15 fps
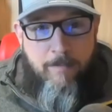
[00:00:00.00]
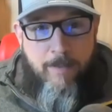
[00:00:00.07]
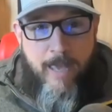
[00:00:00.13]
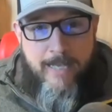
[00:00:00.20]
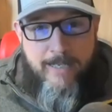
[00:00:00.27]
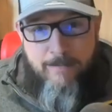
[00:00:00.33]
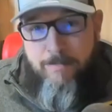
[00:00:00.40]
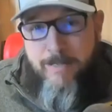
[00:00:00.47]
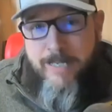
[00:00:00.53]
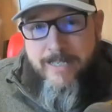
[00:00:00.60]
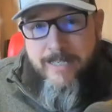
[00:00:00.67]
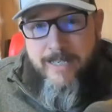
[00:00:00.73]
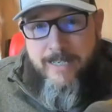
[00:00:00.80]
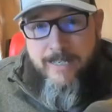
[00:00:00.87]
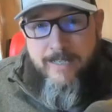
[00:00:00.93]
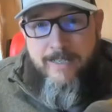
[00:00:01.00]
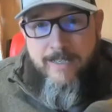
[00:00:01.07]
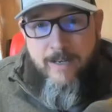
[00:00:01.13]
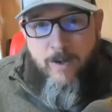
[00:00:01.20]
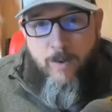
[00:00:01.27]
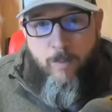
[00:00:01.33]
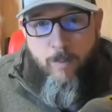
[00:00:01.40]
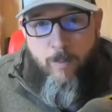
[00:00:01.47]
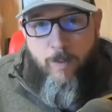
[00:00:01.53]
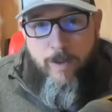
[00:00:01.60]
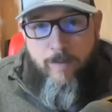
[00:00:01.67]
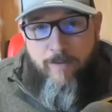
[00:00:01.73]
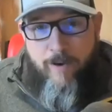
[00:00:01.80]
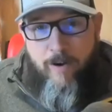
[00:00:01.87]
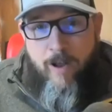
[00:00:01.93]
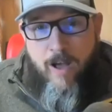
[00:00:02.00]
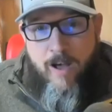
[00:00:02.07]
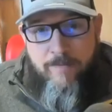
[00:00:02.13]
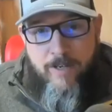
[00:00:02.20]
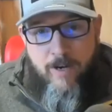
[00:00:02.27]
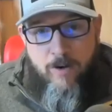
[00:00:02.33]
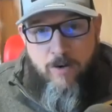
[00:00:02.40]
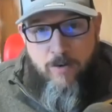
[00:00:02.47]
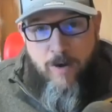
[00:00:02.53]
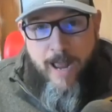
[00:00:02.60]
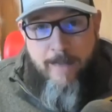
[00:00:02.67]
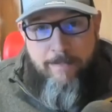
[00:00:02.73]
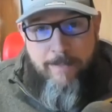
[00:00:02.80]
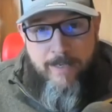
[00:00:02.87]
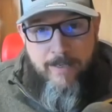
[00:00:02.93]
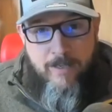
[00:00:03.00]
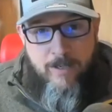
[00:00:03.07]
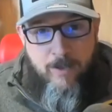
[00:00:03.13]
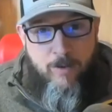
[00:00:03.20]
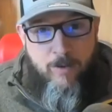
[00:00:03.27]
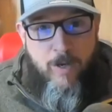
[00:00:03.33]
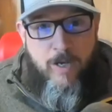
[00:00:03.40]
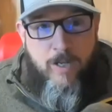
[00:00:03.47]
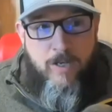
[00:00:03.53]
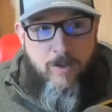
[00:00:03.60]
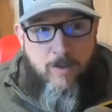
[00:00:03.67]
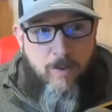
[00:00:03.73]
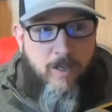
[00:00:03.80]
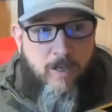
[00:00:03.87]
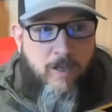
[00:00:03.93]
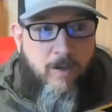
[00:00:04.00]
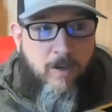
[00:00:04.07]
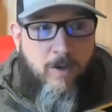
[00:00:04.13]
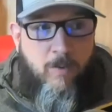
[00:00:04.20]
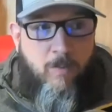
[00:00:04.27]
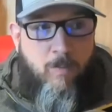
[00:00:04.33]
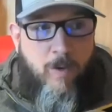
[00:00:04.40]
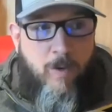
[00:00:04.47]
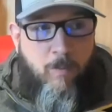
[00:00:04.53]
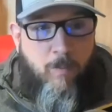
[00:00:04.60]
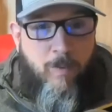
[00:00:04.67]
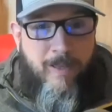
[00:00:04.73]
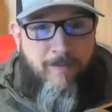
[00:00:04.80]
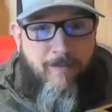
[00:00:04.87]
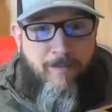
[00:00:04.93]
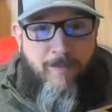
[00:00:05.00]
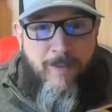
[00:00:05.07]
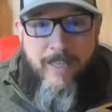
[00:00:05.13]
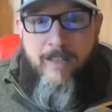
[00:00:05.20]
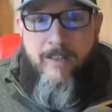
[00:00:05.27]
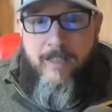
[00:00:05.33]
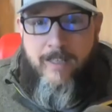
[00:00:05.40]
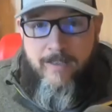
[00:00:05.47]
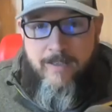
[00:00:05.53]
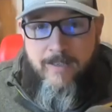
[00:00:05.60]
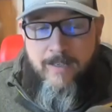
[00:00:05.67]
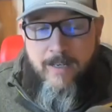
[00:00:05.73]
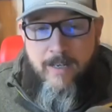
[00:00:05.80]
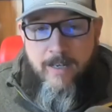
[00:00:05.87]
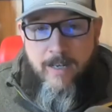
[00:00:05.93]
as a business, we very often are trapped into doing what we feel is